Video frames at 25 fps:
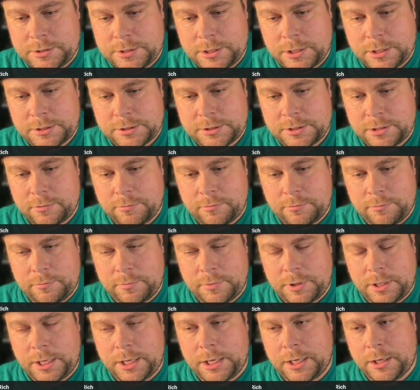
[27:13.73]
some
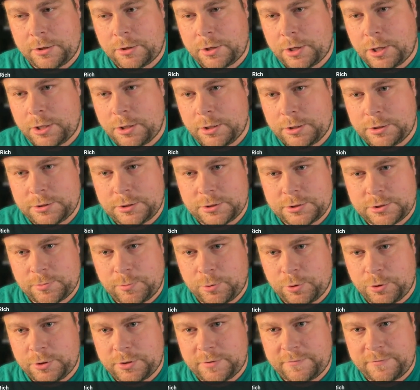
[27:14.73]
higher calling to
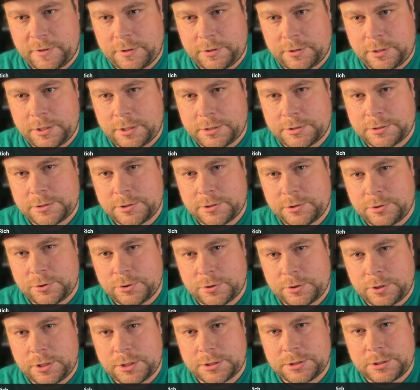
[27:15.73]
support and defend the Constitution,
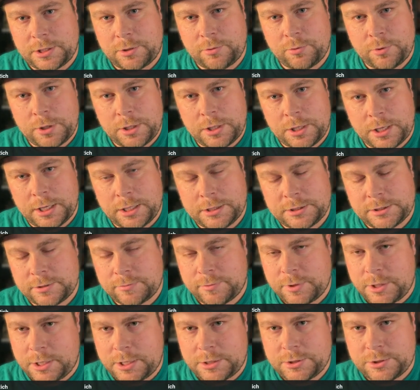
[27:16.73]
because they realize
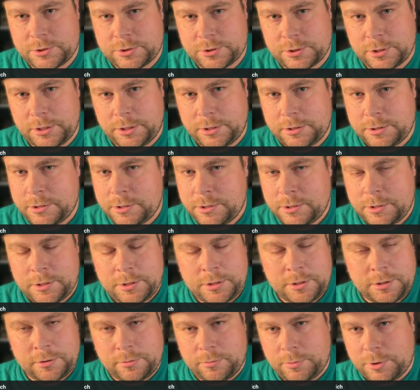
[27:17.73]
subconsciously
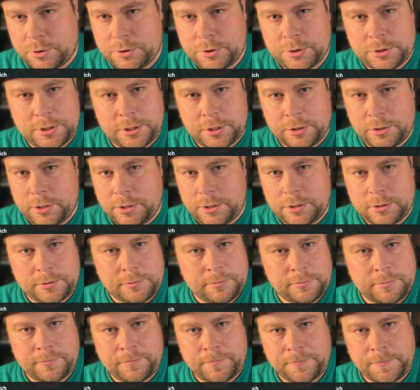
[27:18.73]
the military
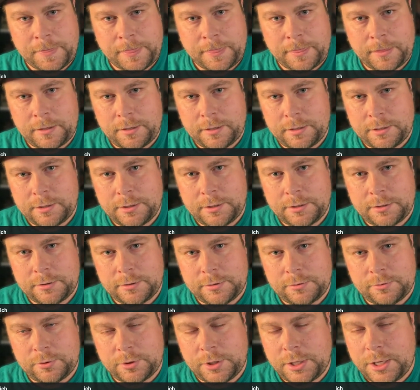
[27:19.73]

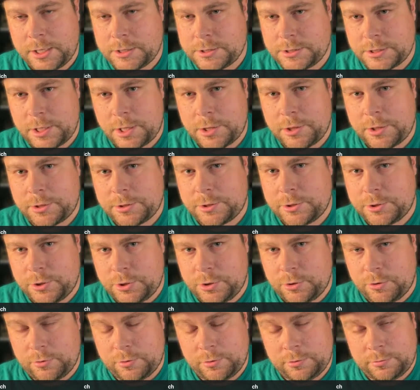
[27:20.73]
really has nothing to
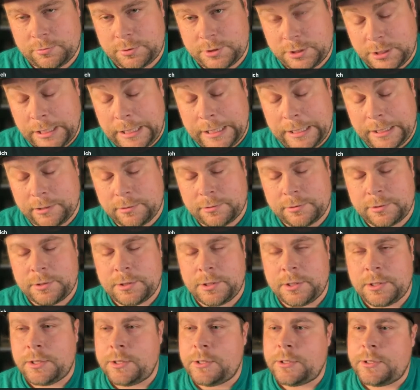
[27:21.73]
do today,
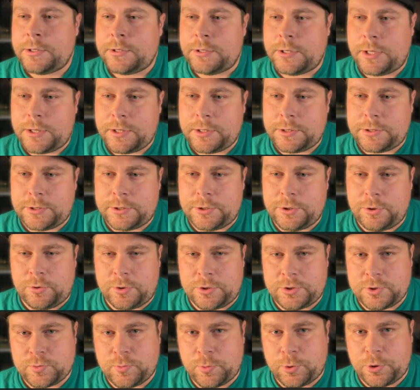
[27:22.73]
nothing to do
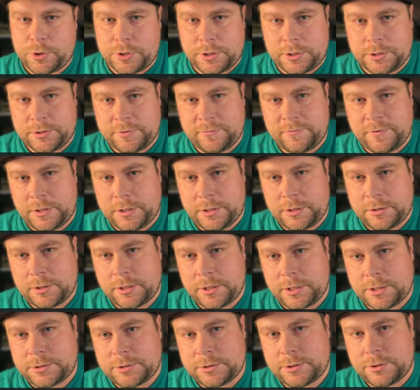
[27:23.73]
with supporting and defending the
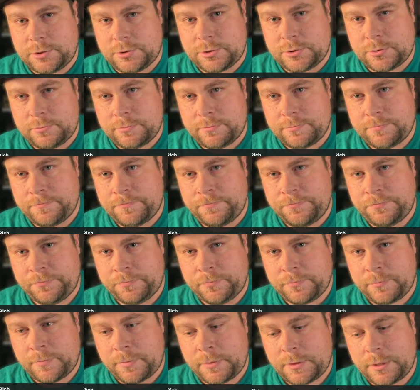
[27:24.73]
Constitution,
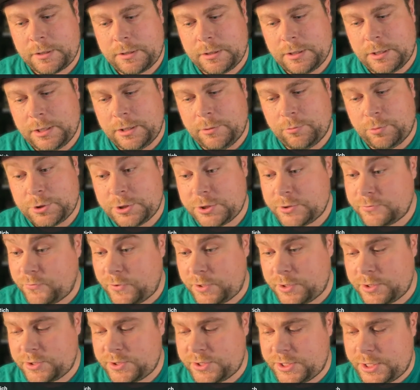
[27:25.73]
which is
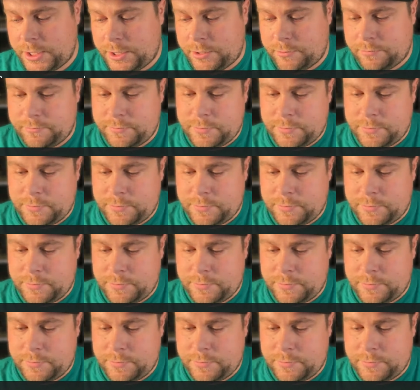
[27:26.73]
very sad.